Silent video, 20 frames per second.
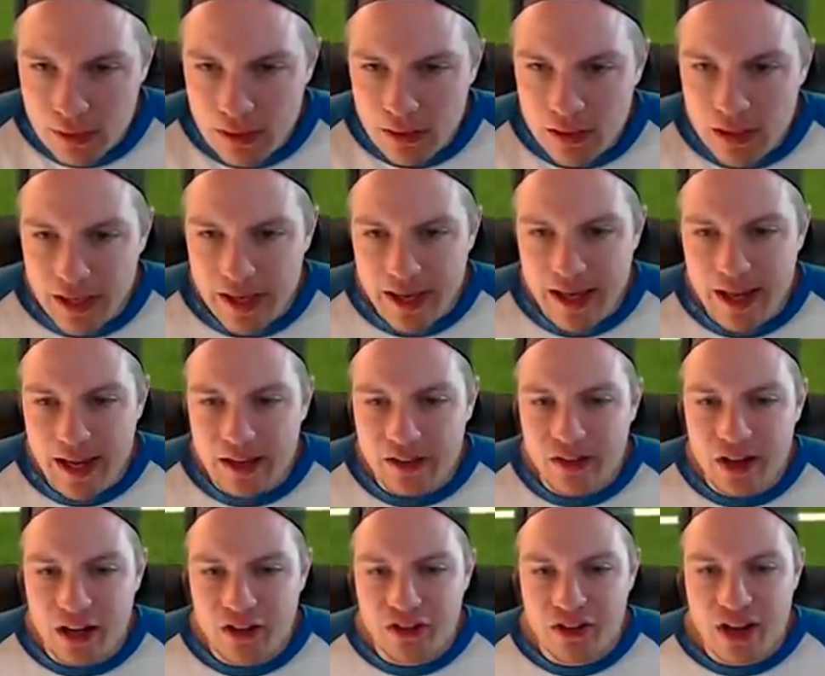And
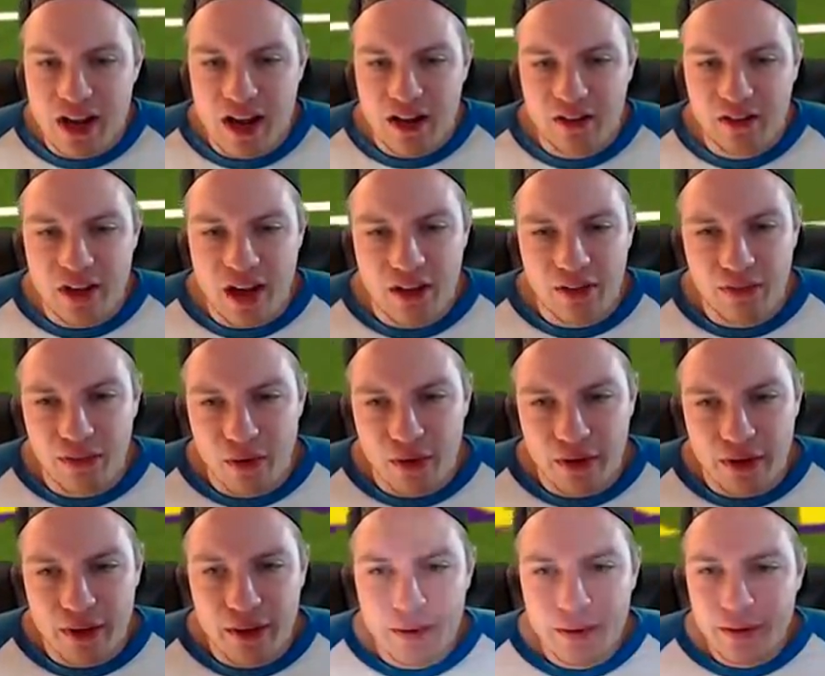touchdown, South Florida.